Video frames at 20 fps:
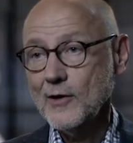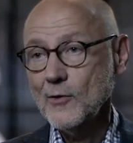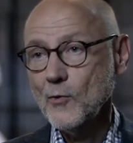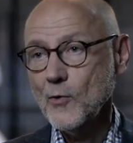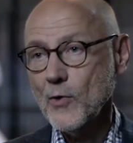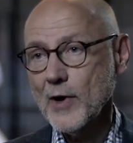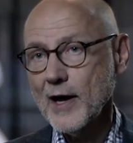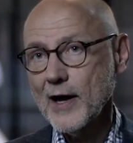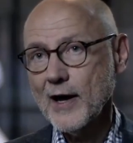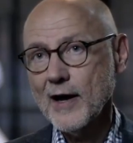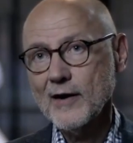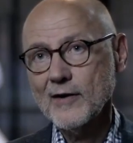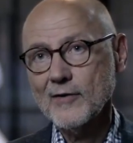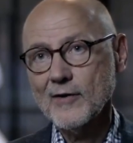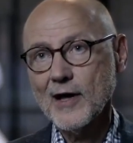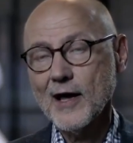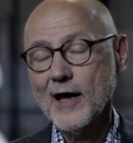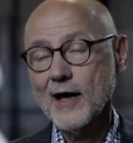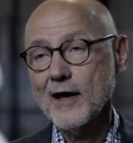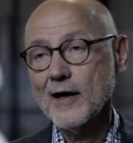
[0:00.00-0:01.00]
where
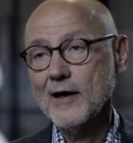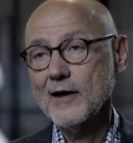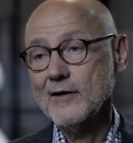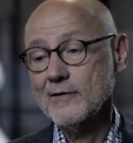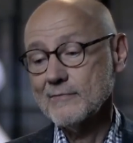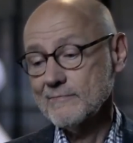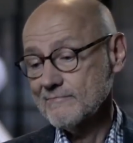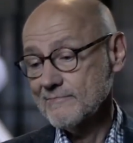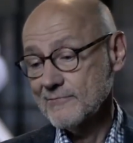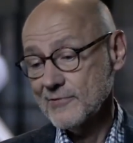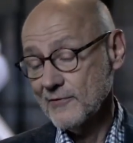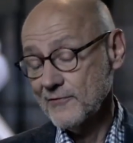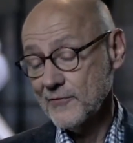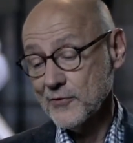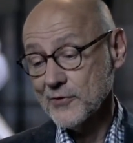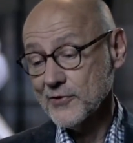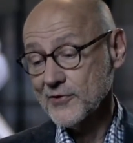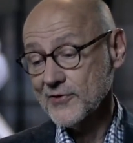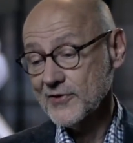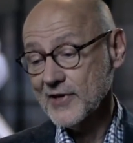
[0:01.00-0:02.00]
the
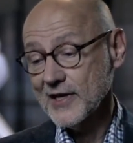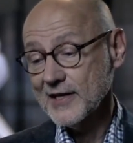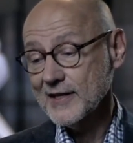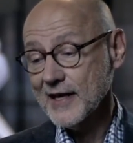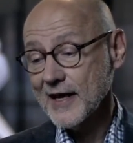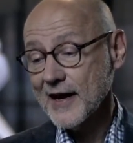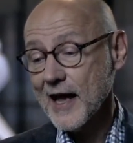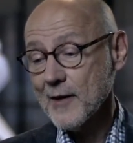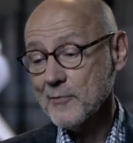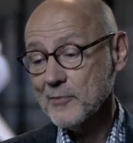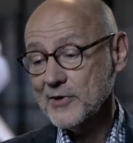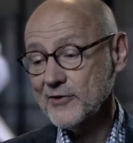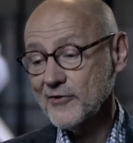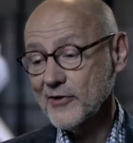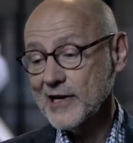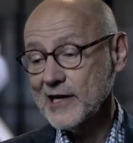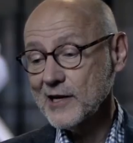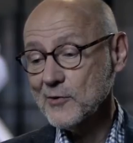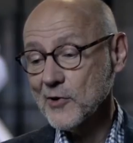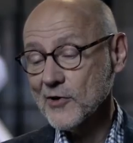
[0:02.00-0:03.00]
first thing that happened
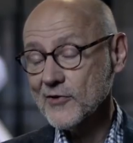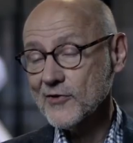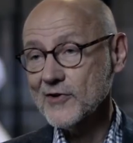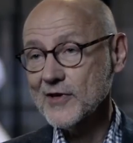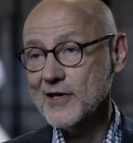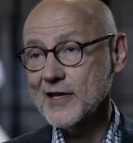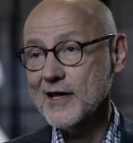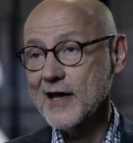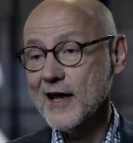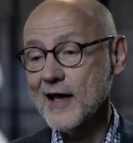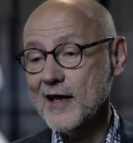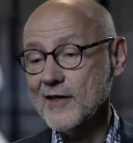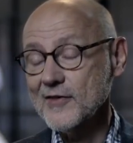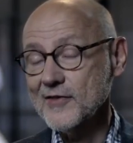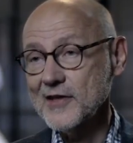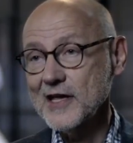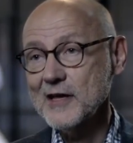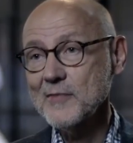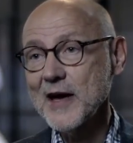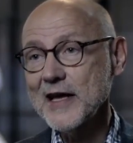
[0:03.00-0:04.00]
really was the
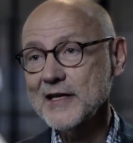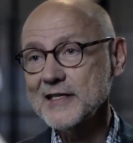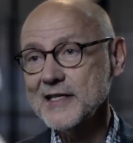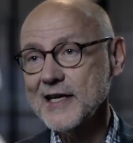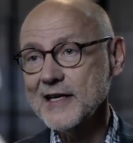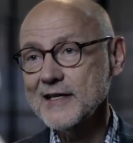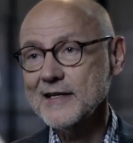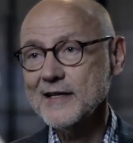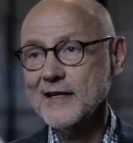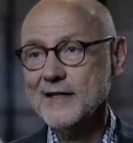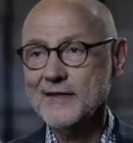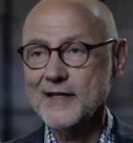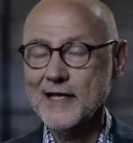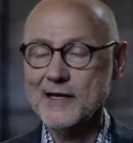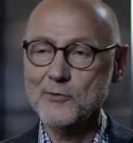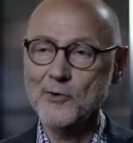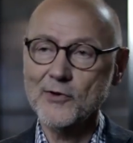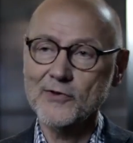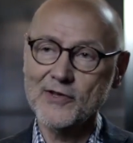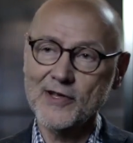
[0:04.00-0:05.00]
steam engine,
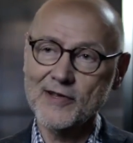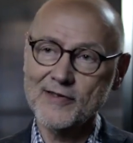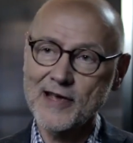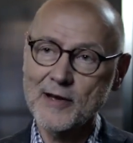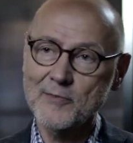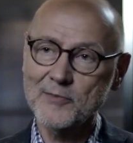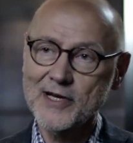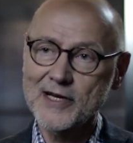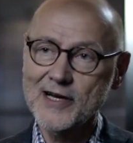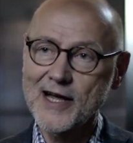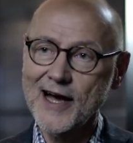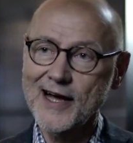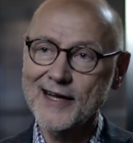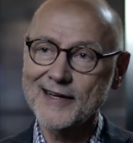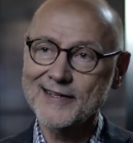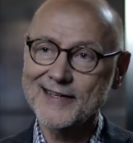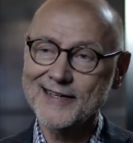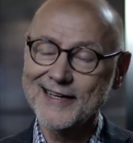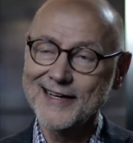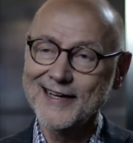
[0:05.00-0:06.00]
then was the assembly
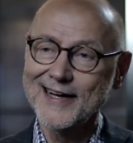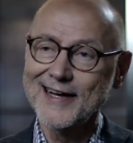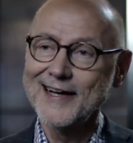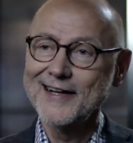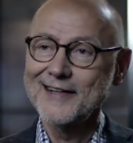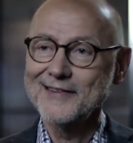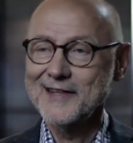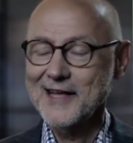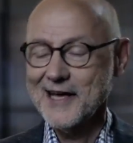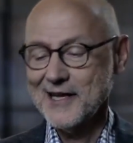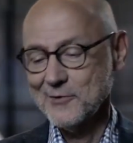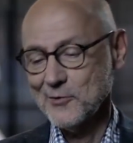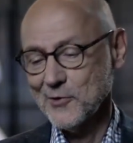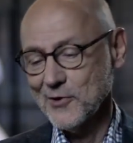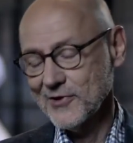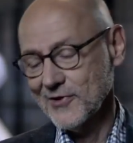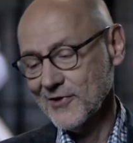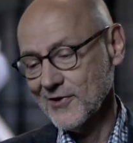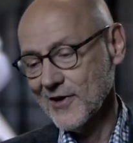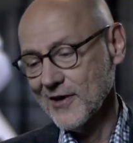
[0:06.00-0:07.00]
line, then it
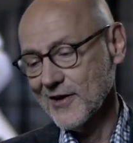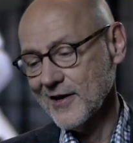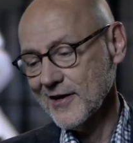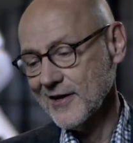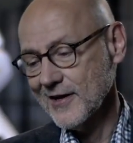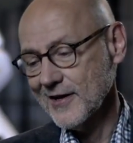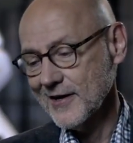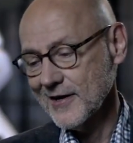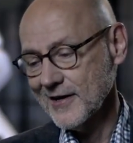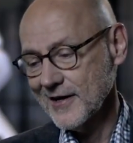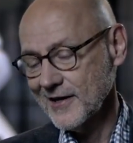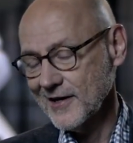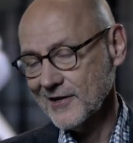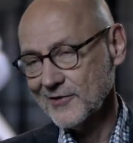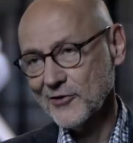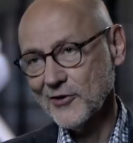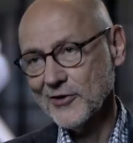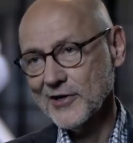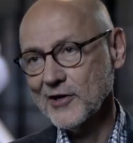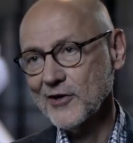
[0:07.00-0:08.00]
was
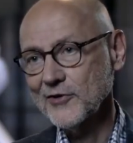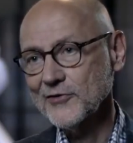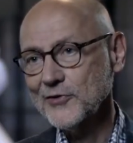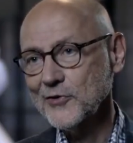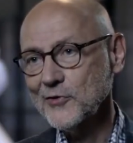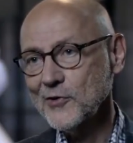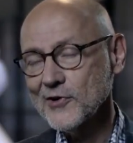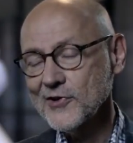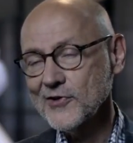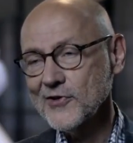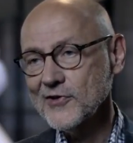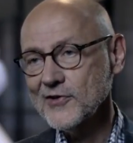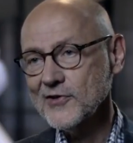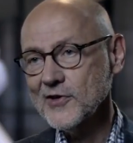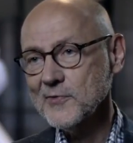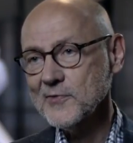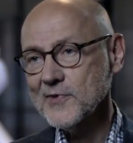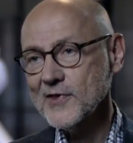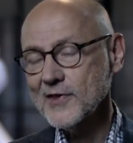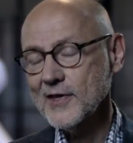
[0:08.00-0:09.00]
electronic control
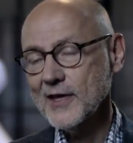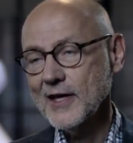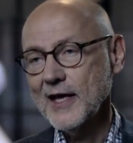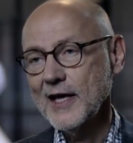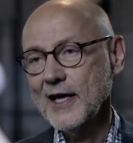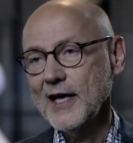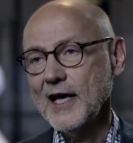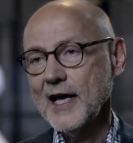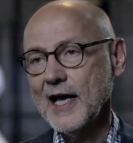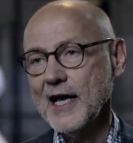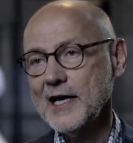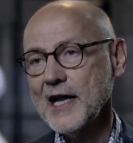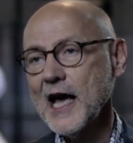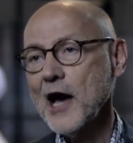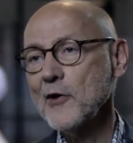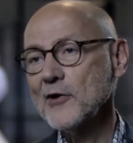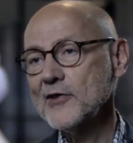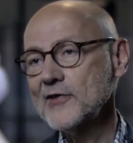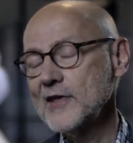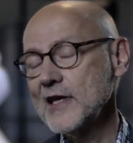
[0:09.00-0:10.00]
systems, and
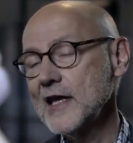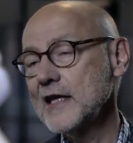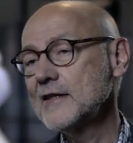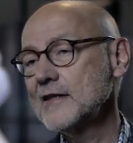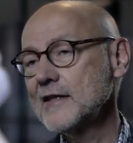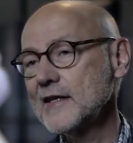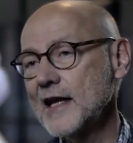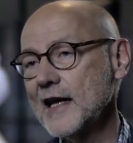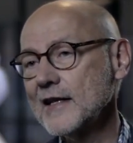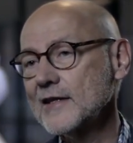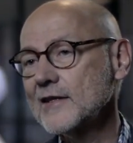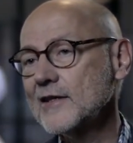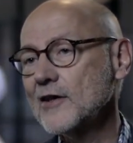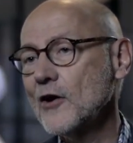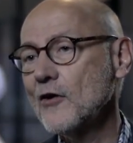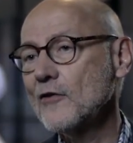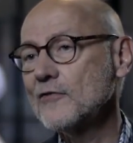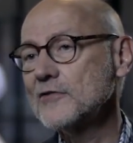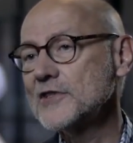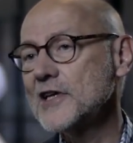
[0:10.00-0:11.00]
now it's the Internet
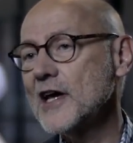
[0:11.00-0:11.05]
of